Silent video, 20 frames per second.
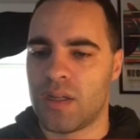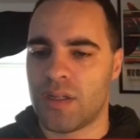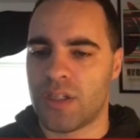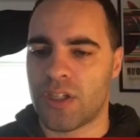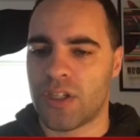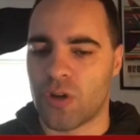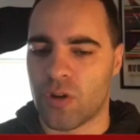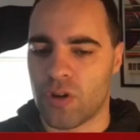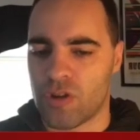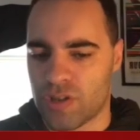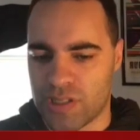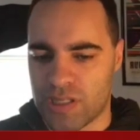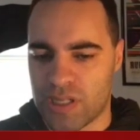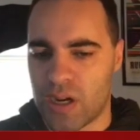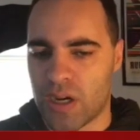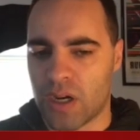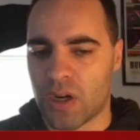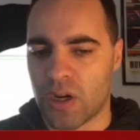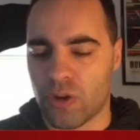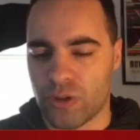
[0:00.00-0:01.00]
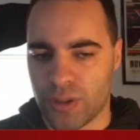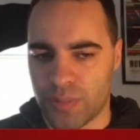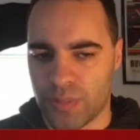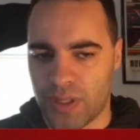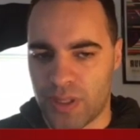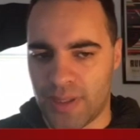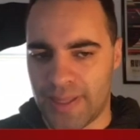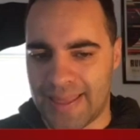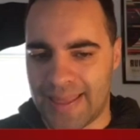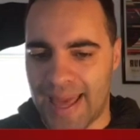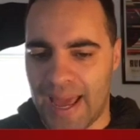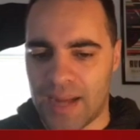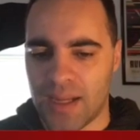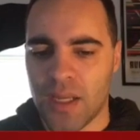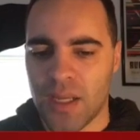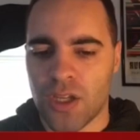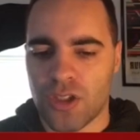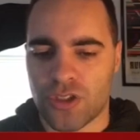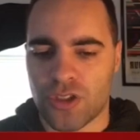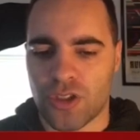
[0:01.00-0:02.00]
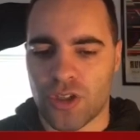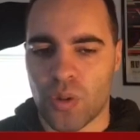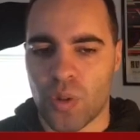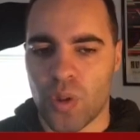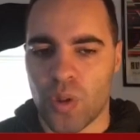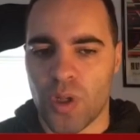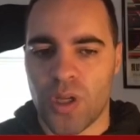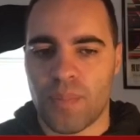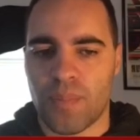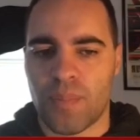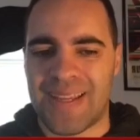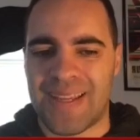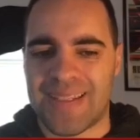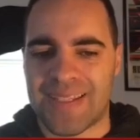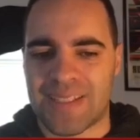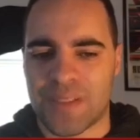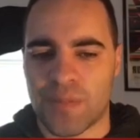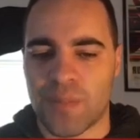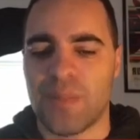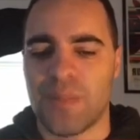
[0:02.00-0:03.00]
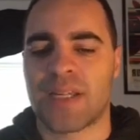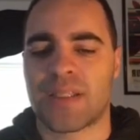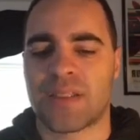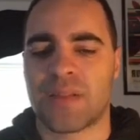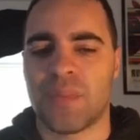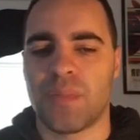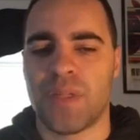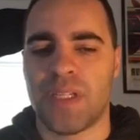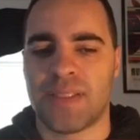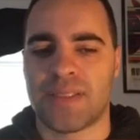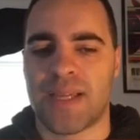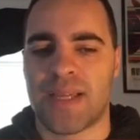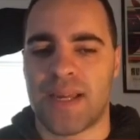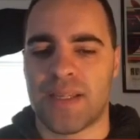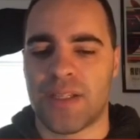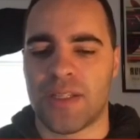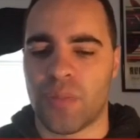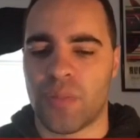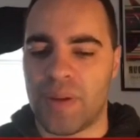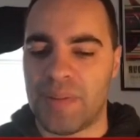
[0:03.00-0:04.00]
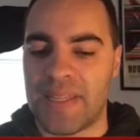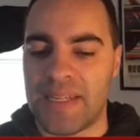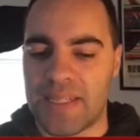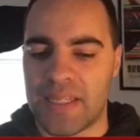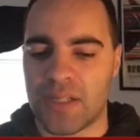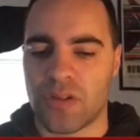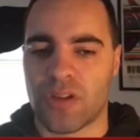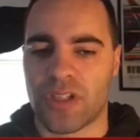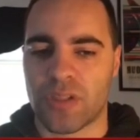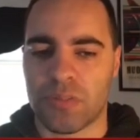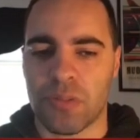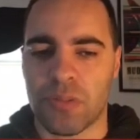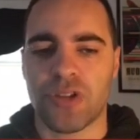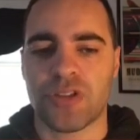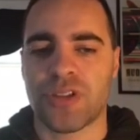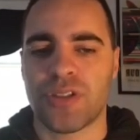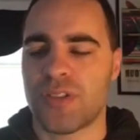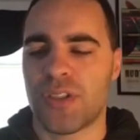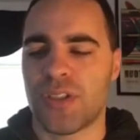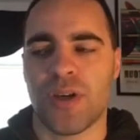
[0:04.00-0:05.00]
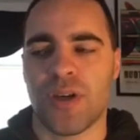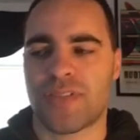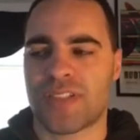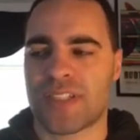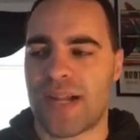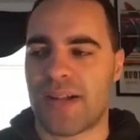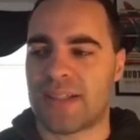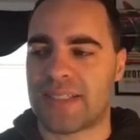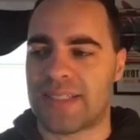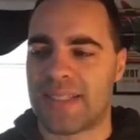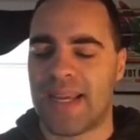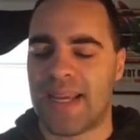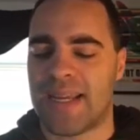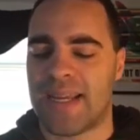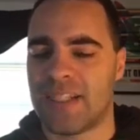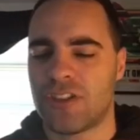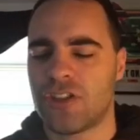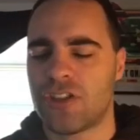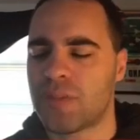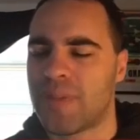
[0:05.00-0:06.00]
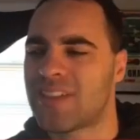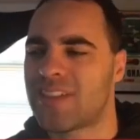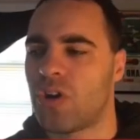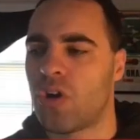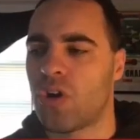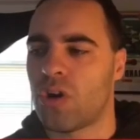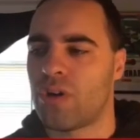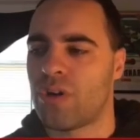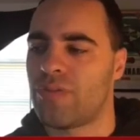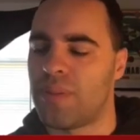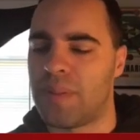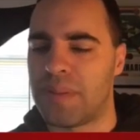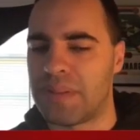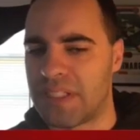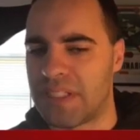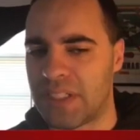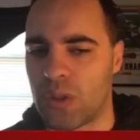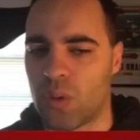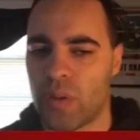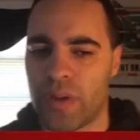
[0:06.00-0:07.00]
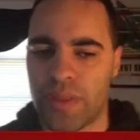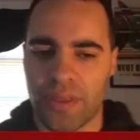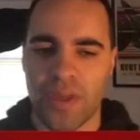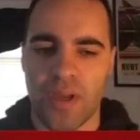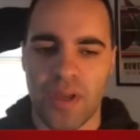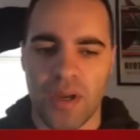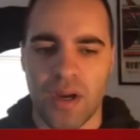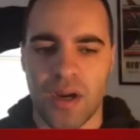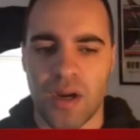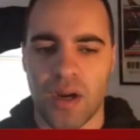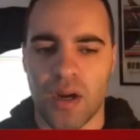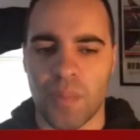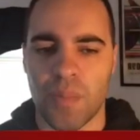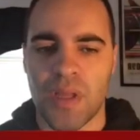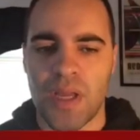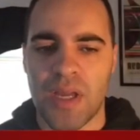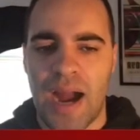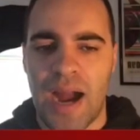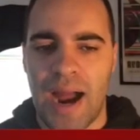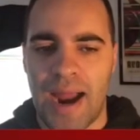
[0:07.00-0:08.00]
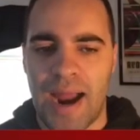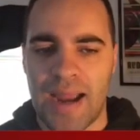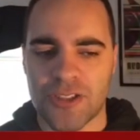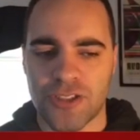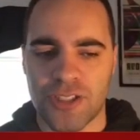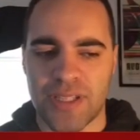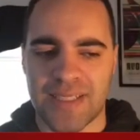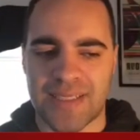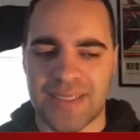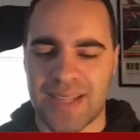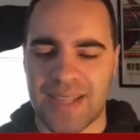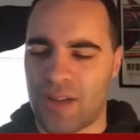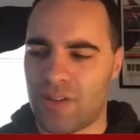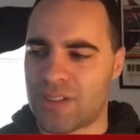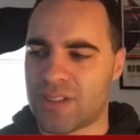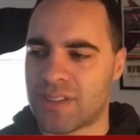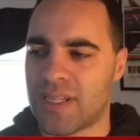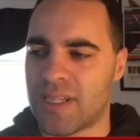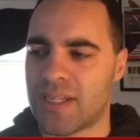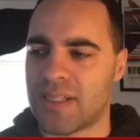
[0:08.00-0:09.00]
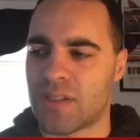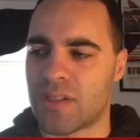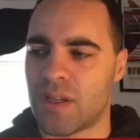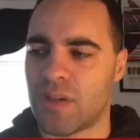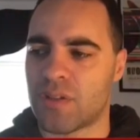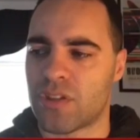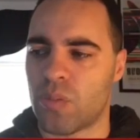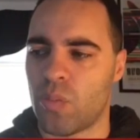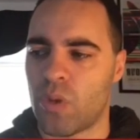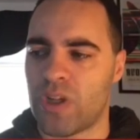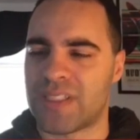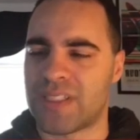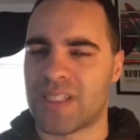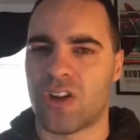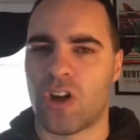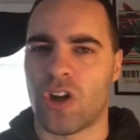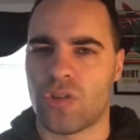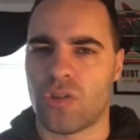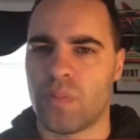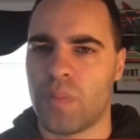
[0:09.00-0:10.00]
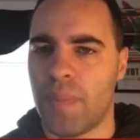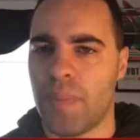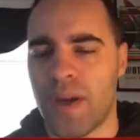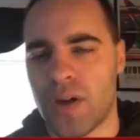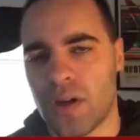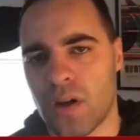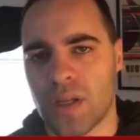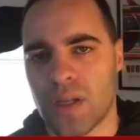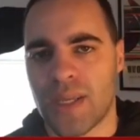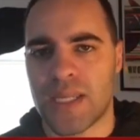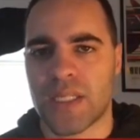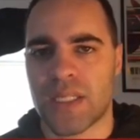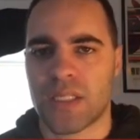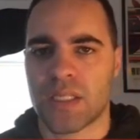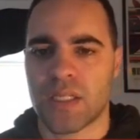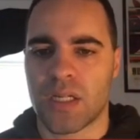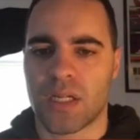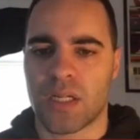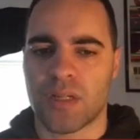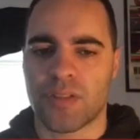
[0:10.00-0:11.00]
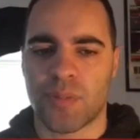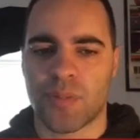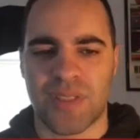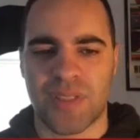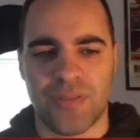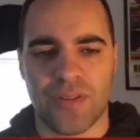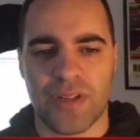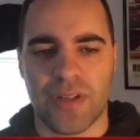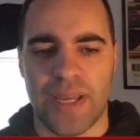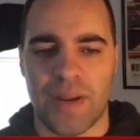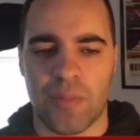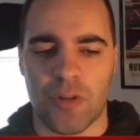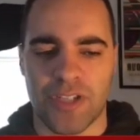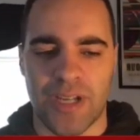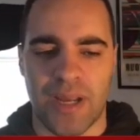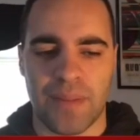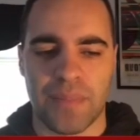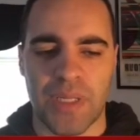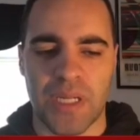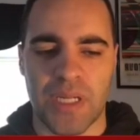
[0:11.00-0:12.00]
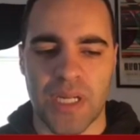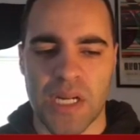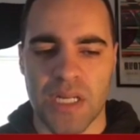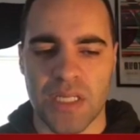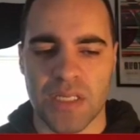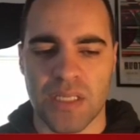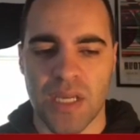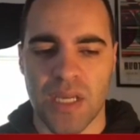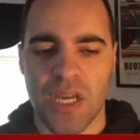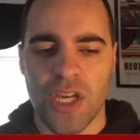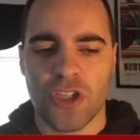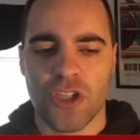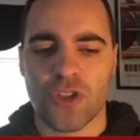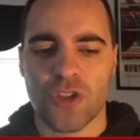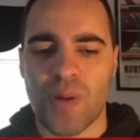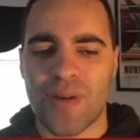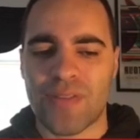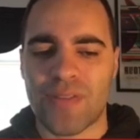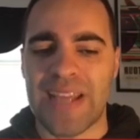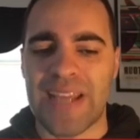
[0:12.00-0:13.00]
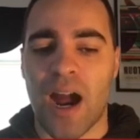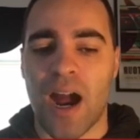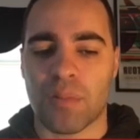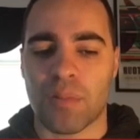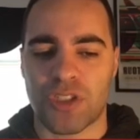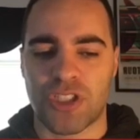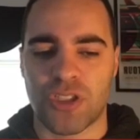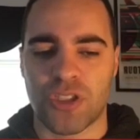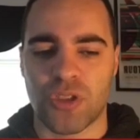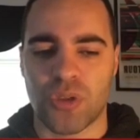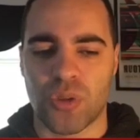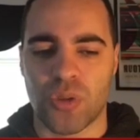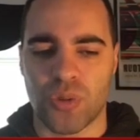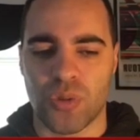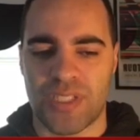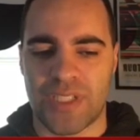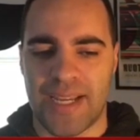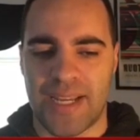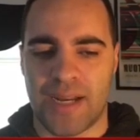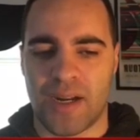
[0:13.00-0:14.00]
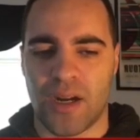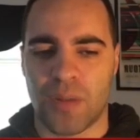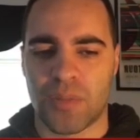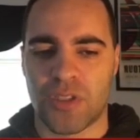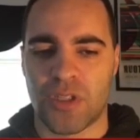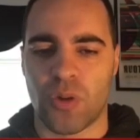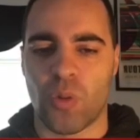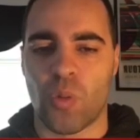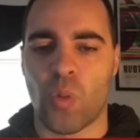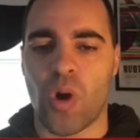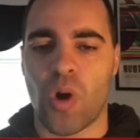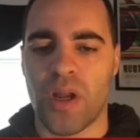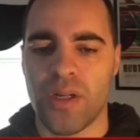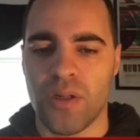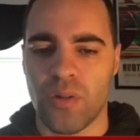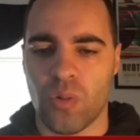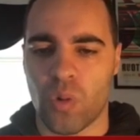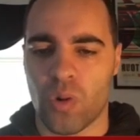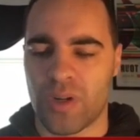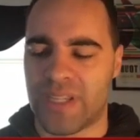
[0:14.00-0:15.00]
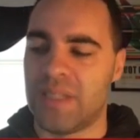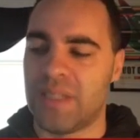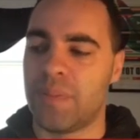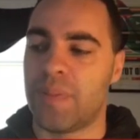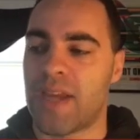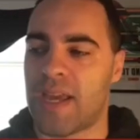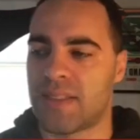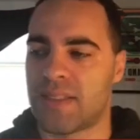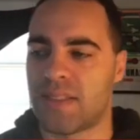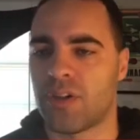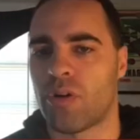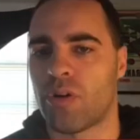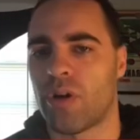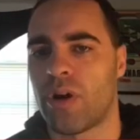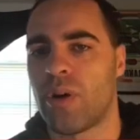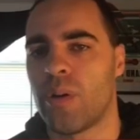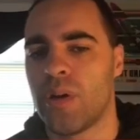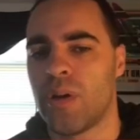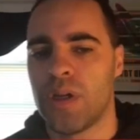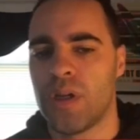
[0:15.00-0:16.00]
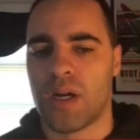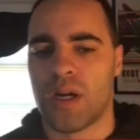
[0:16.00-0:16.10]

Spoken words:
Urza Saga or something like that. So playing this mix means that, maybe they needle explosives, you have Silex in hand, it just makes it harder for them to deal with. I actually think Silex in some ways can also be better against specifically Hammer Time, because you have the option to tick it up to 1 or keep it at 0.